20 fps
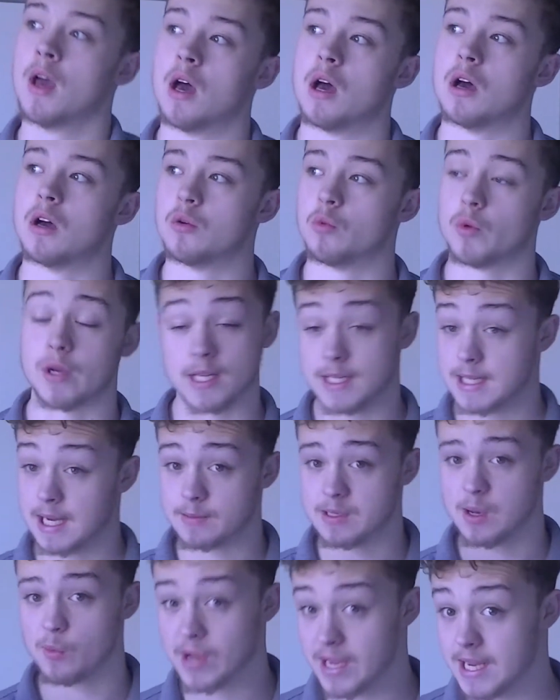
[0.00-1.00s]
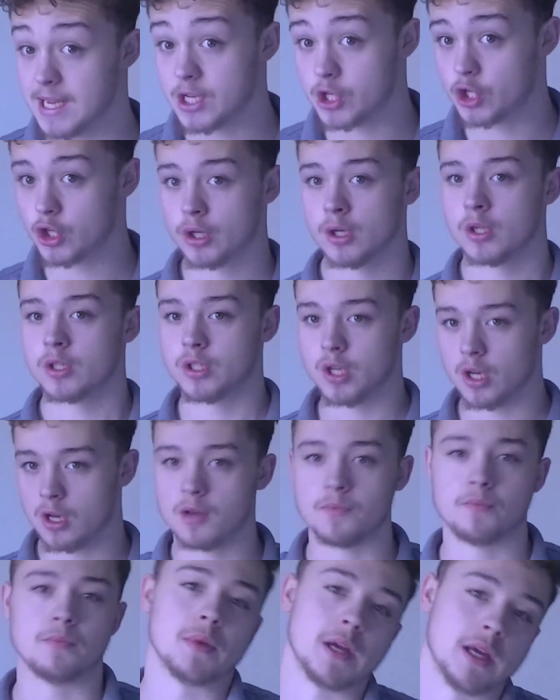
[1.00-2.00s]
Where you times out each
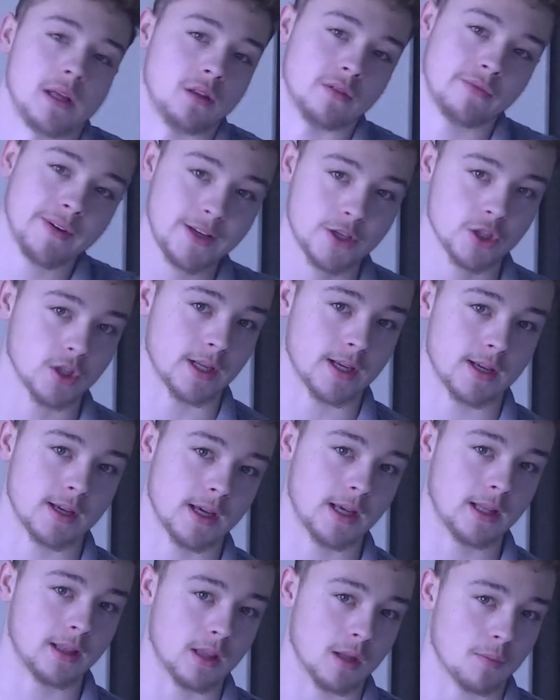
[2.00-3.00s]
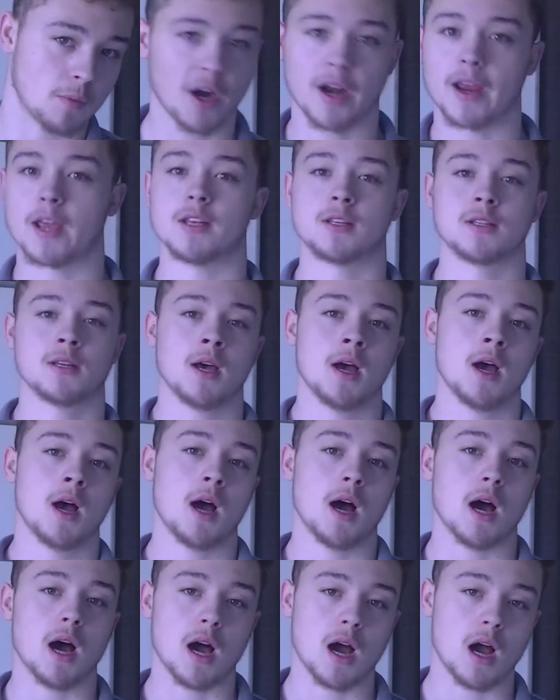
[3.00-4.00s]
term individually in the brackets.
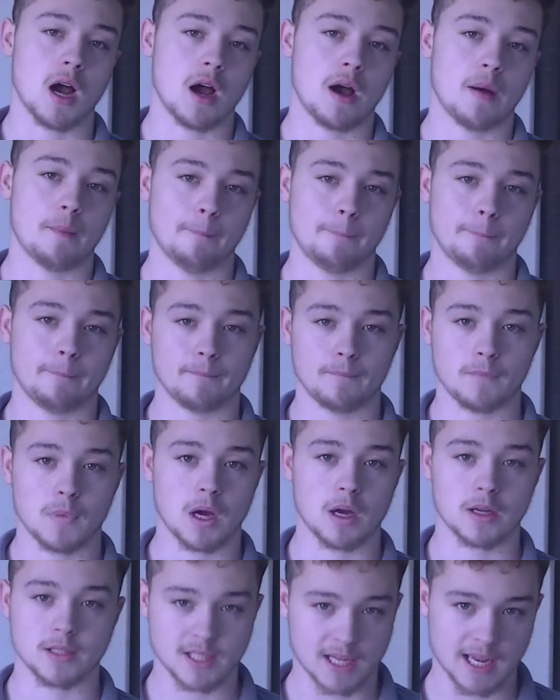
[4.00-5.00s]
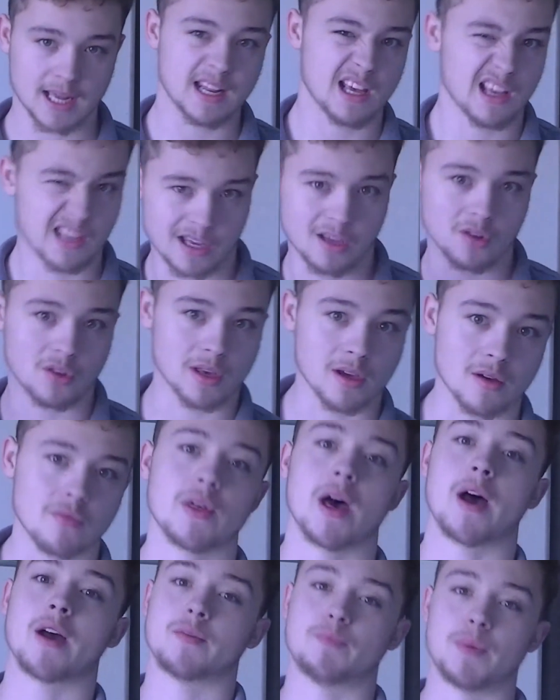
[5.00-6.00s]
As again, you could think of
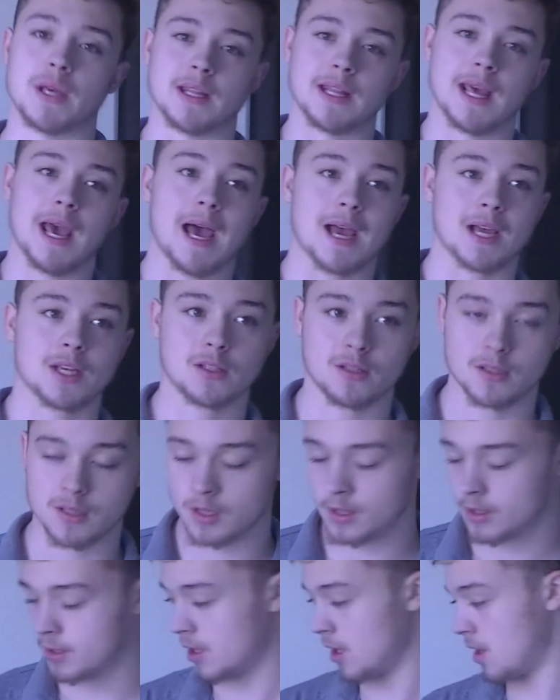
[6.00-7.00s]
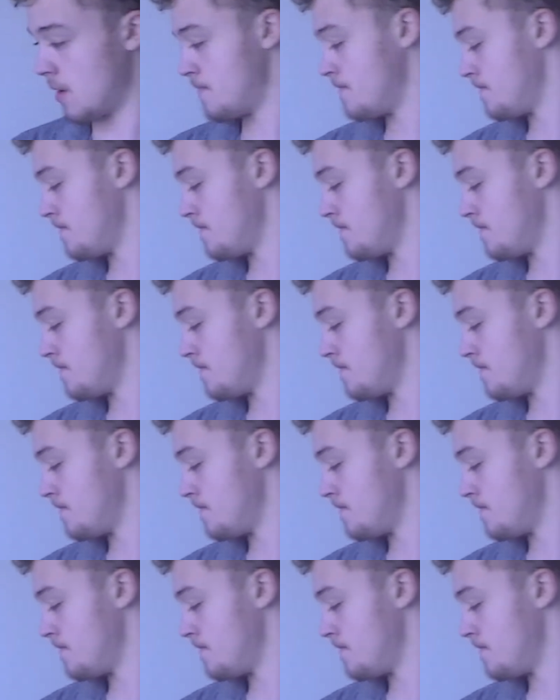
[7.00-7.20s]
that as being the x term.